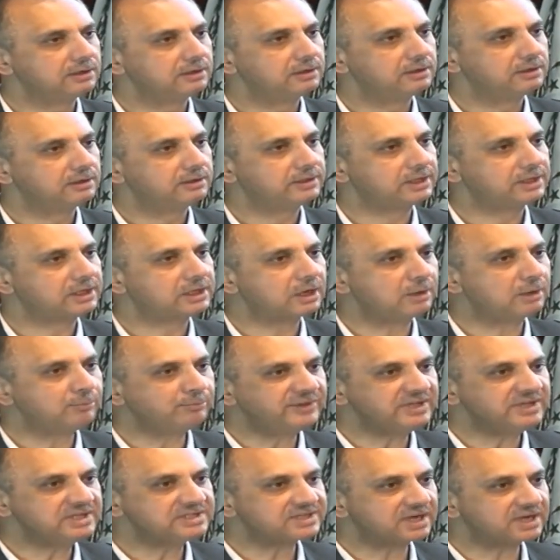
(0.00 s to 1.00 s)
The
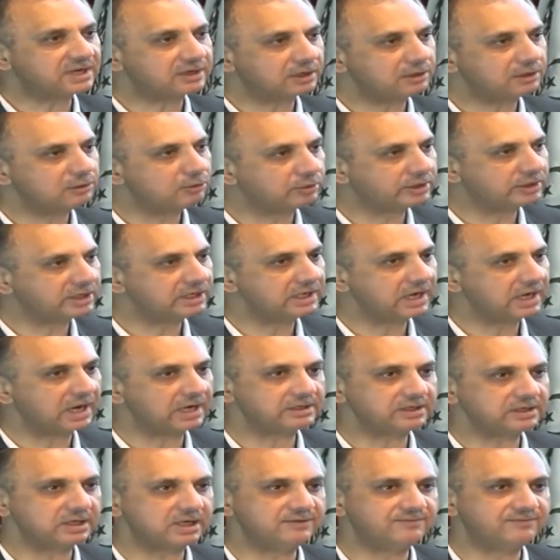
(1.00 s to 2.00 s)
companies that are looking
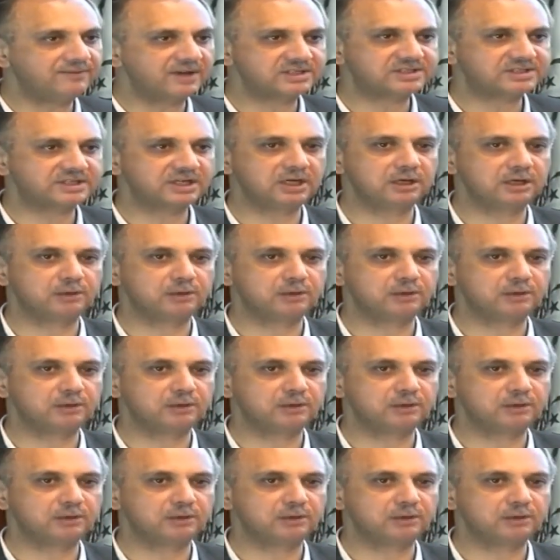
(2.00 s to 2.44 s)
at investing